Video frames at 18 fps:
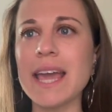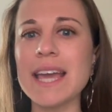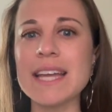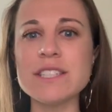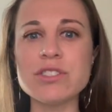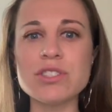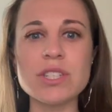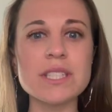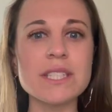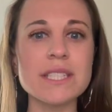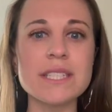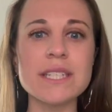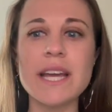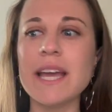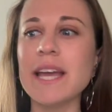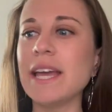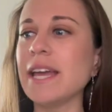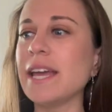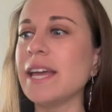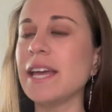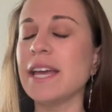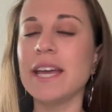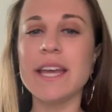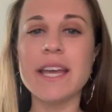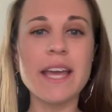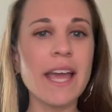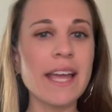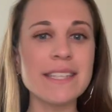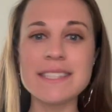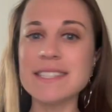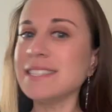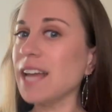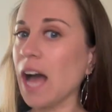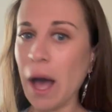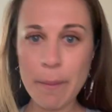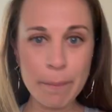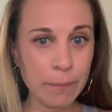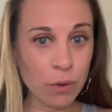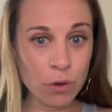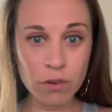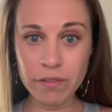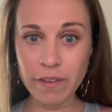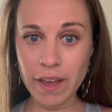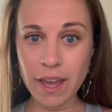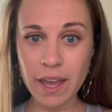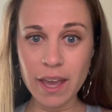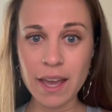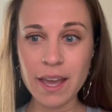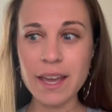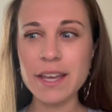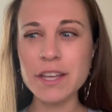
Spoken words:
it's not moving?